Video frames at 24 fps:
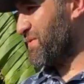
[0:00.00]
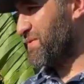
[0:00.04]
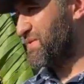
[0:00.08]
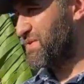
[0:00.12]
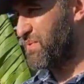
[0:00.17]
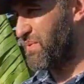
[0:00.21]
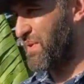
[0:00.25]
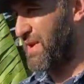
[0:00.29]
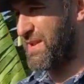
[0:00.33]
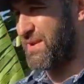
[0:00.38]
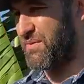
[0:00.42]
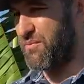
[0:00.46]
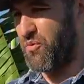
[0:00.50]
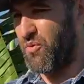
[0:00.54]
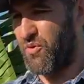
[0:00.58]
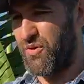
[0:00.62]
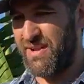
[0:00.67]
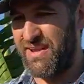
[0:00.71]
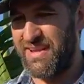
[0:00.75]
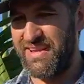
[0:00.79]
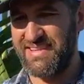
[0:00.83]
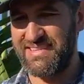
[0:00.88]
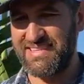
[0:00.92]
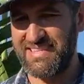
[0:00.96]
was a way to more
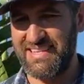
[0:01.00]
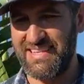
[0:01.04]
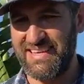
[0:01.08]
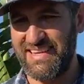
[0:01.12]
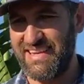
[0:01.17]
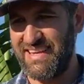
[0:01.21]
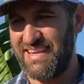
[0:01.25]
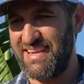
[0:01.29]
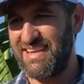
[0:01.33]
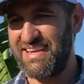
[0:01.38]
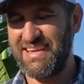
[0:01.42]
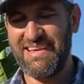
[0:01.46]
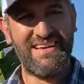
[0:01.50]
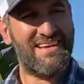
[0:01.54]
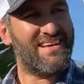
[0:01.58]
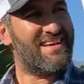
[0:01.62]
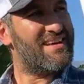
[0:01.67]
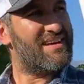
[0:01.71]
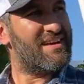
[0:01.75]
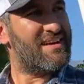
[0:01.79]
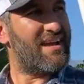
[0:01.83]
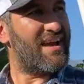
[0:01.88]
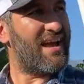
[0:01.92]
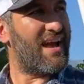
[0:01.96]
easily,
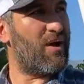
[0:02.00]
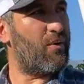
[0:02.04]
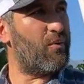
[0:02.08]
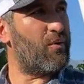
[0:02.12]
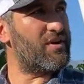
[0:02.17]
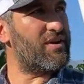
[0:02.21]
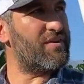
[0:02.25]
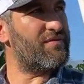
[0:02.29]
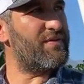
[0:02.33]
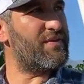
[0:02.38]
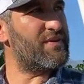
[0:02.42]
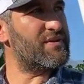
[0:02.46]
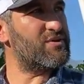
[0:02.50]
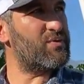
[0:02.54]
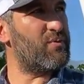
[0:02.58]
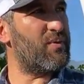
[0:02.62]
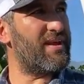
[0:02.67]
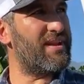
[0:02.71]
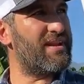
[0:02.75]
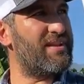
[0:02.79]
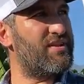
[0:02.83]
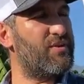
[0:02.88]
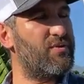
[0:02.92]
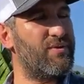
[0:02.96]
I wonder if there's a
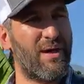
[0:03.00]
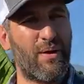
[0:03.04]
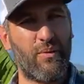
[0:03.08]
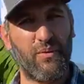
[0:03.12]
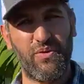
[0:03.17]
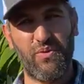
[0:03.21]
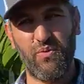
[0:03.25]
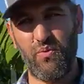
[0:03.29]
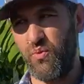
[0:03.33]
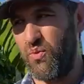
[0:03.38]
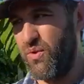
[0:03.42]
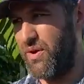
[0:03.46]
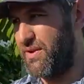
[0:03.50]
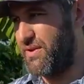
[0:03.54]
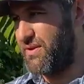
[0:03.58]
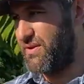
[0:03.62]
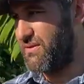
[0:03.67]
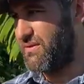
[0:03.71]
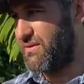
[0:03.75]
way to do that with wood.